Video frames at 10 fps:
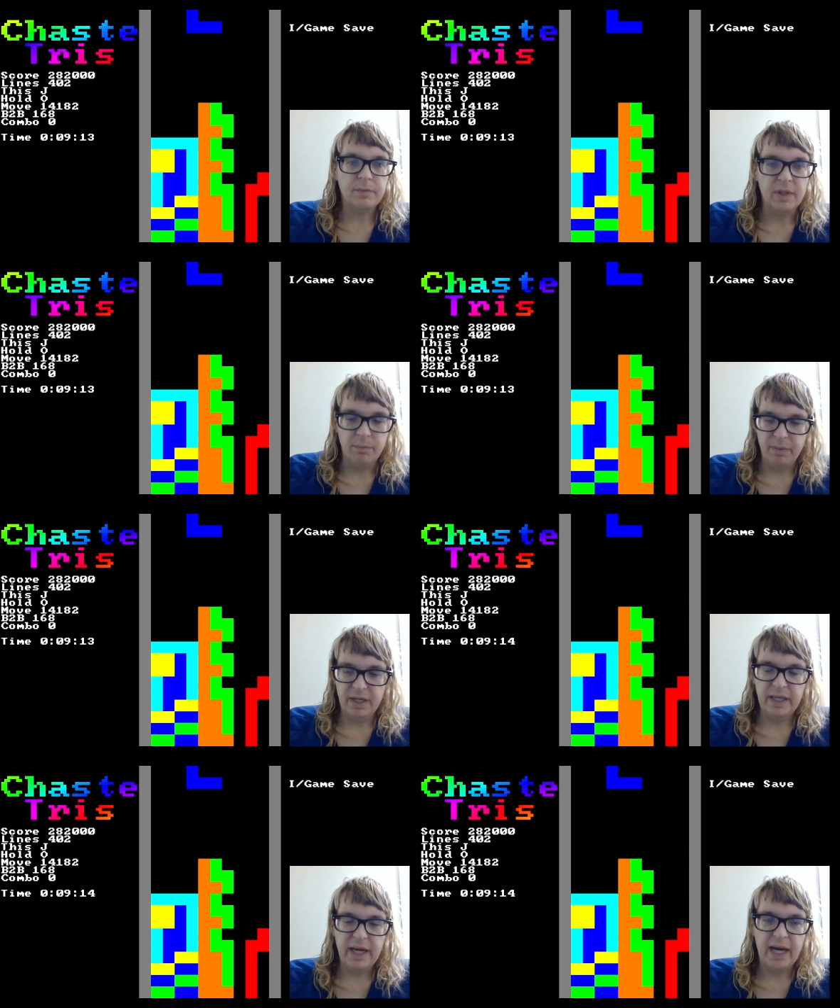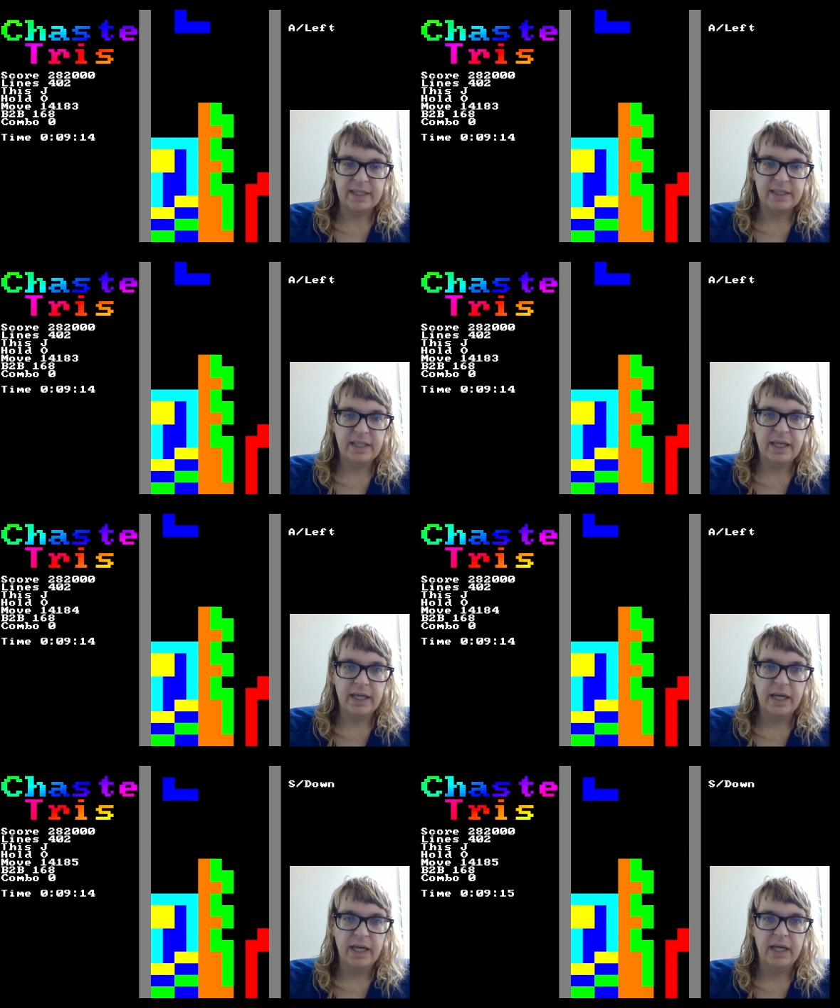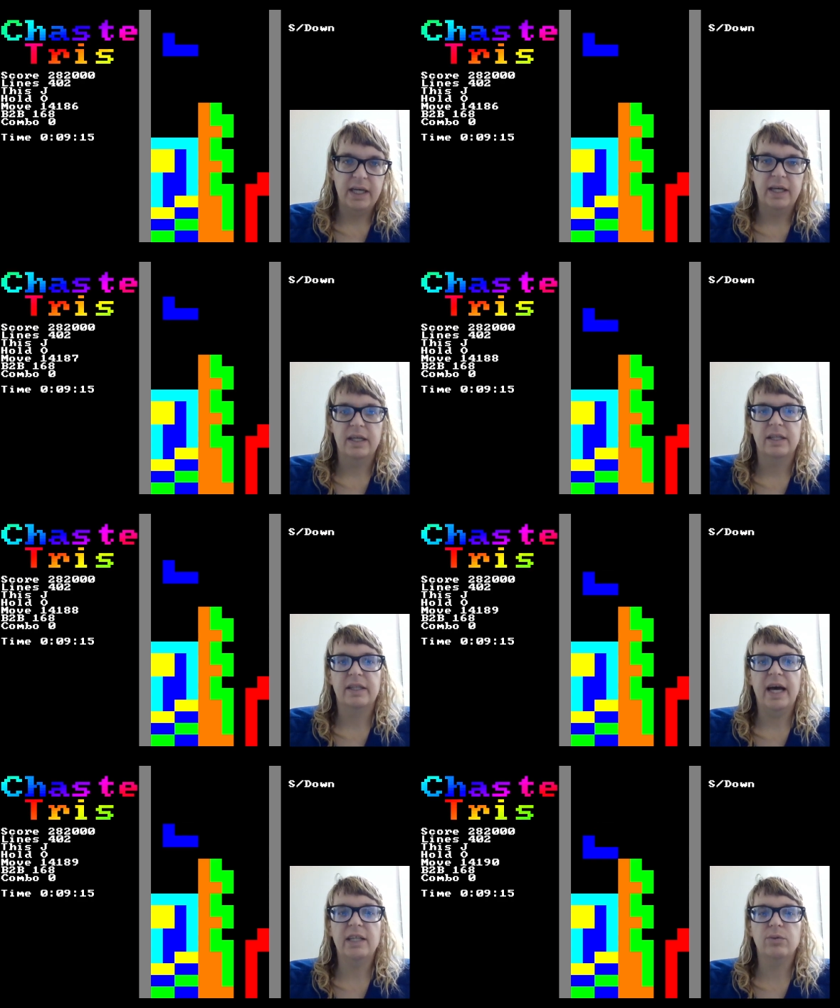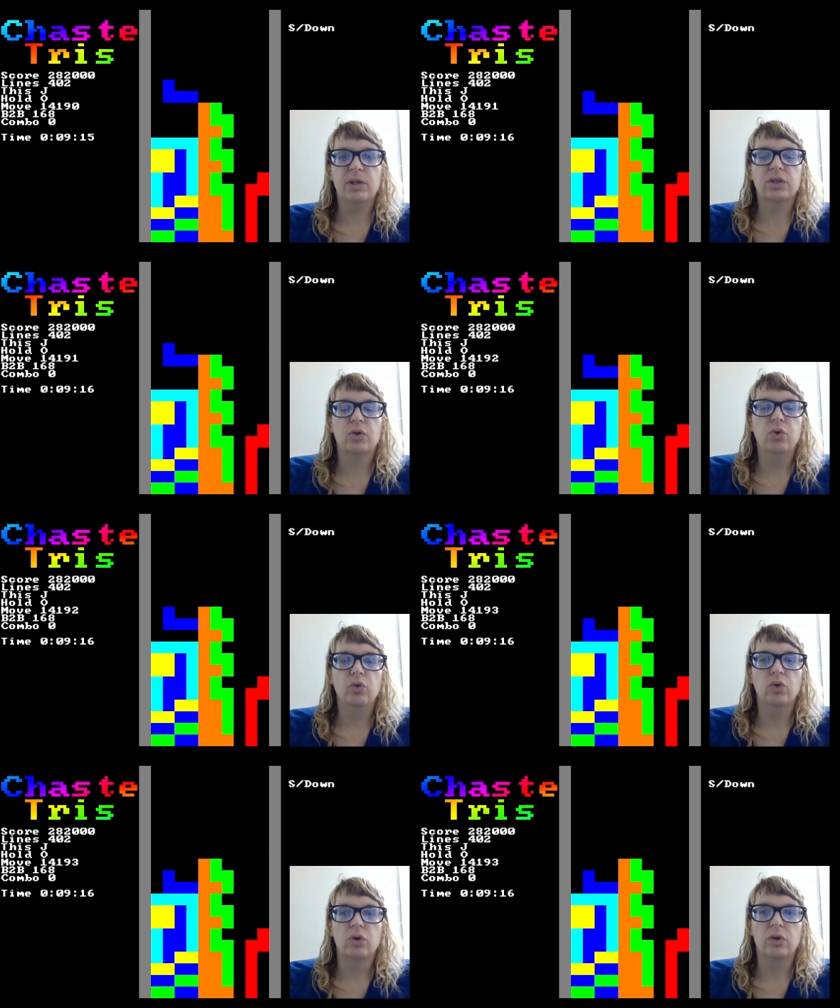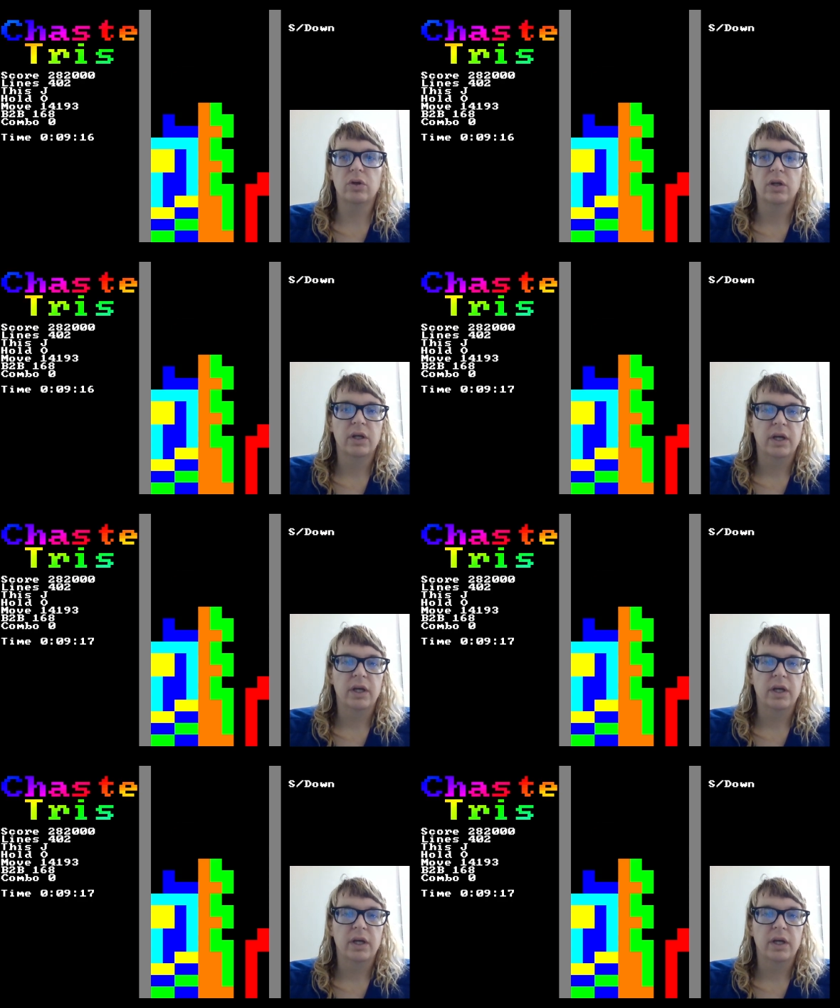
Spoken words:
But yeah, see, that's what's cool